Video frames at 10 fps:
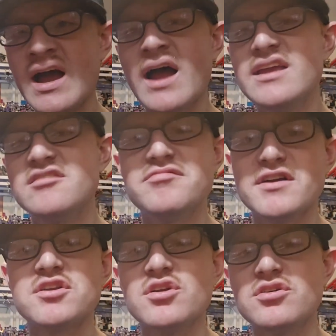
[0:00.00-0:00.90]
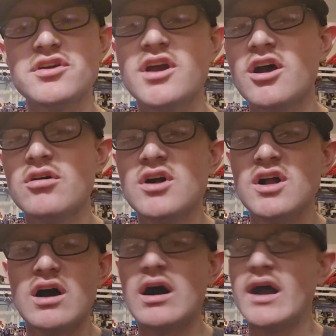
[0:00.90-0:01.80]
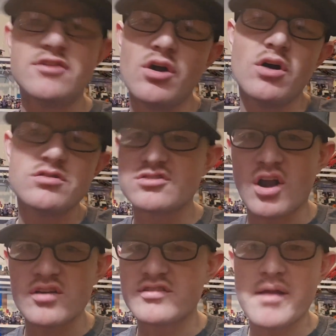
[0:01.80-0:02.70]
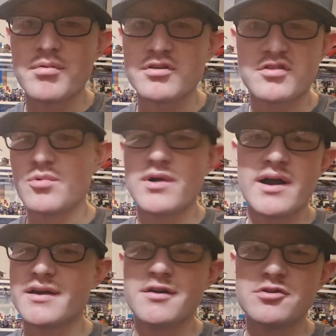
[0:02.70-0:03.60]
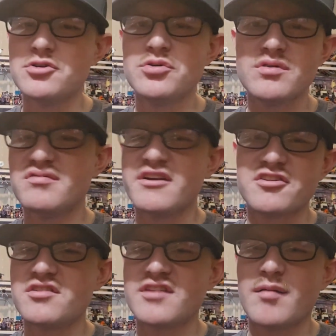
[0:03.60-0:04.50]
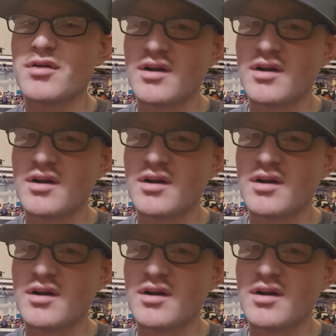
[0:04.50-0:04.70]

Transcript: i.e. Victory Leo. I don't own Star Saber, so we're not going to do Victory Saber,